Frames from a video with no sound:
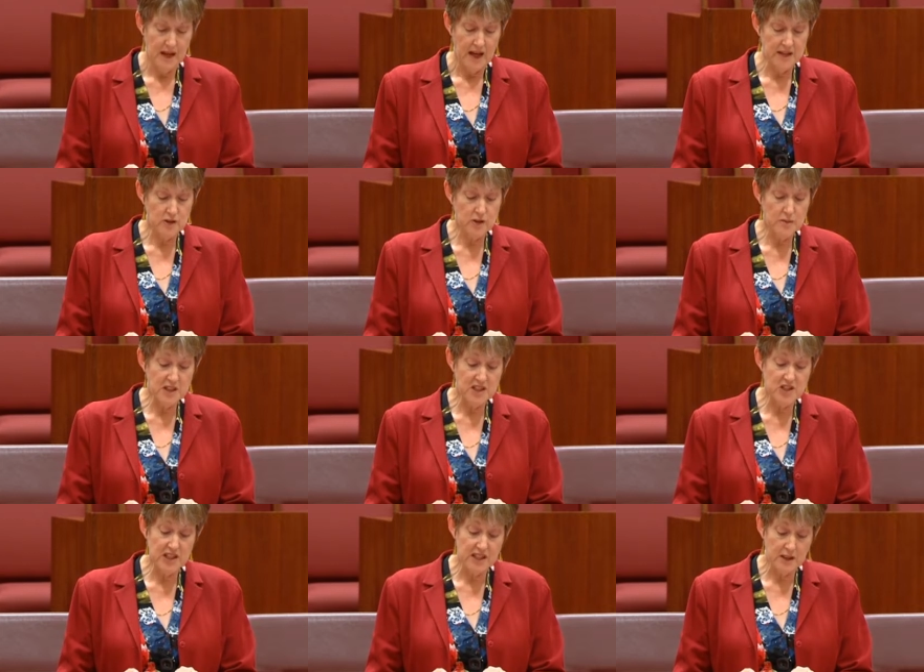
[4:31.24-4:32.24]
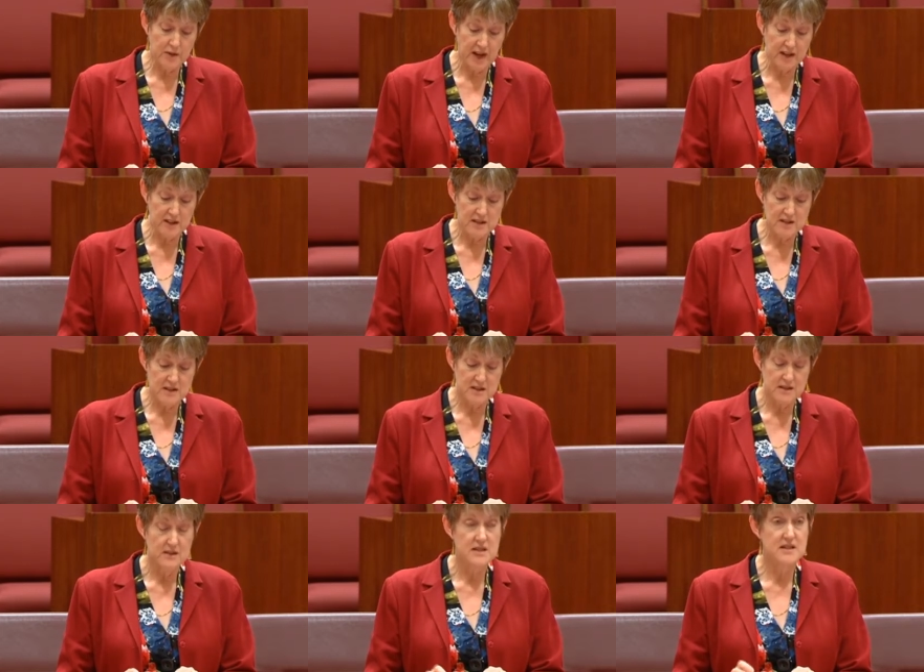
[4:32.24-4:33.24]
And criminogenic
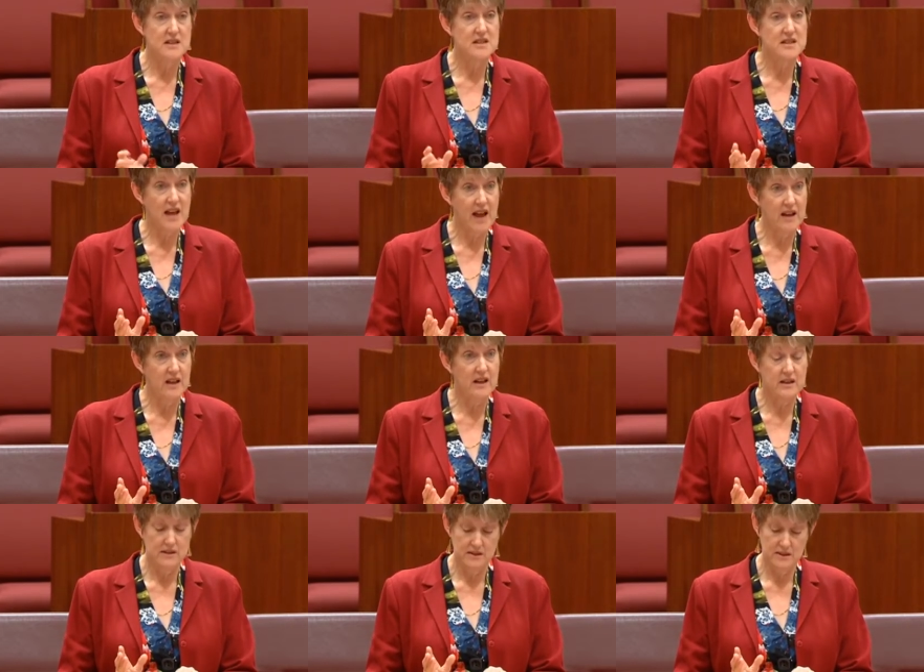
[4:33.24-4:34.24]
factors, such as anger,